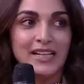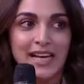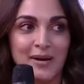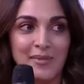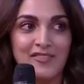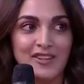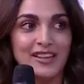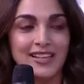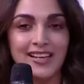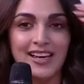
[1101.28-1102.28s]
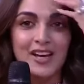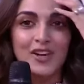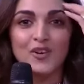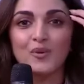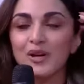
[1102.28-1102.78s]
game. Everything,
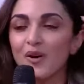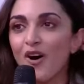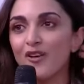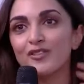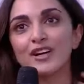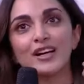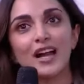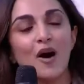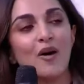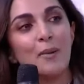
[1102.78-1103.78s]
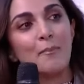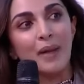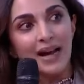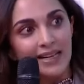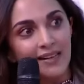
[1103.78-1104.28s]
you know, we often allow our
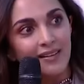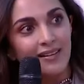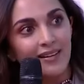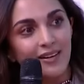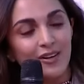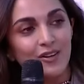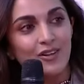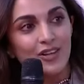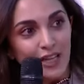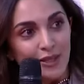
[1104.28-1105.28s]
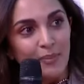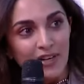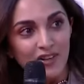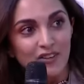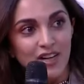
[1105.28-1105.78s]
mind to get the
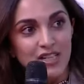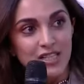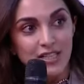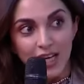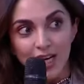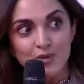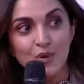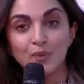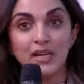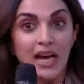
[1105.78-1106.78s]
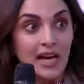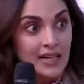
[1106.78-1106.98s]
better of us and tell us what we can